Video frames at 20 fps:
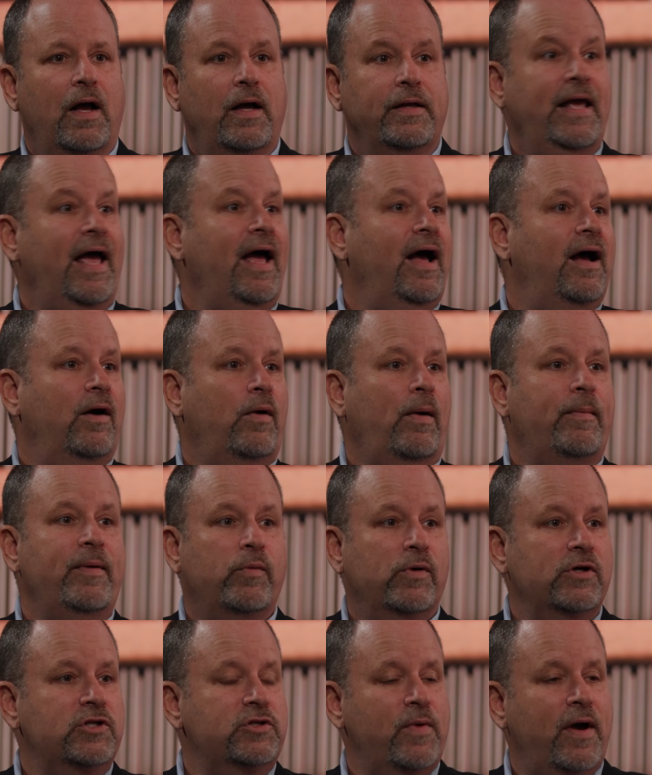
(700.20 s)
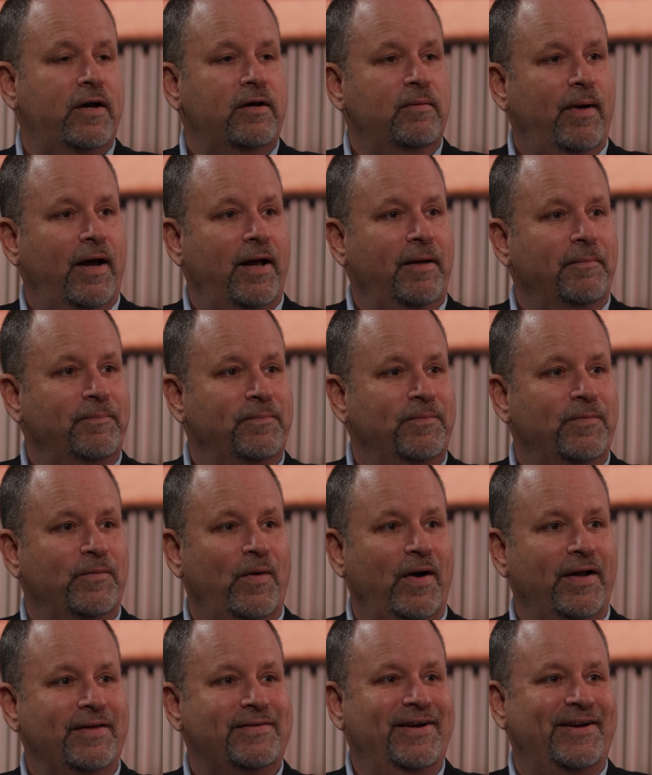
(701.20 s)
Yeah, I mean, we're surrounded by them,
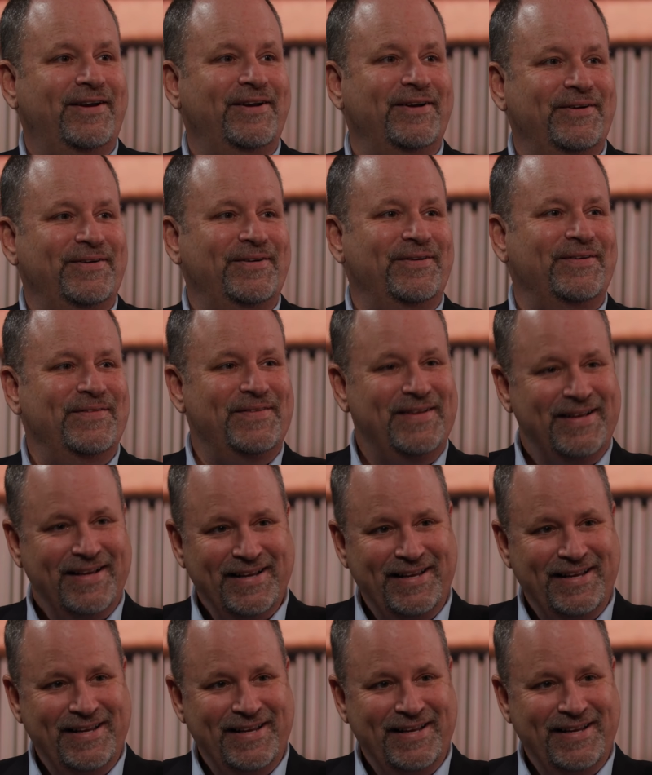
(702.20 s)
right? So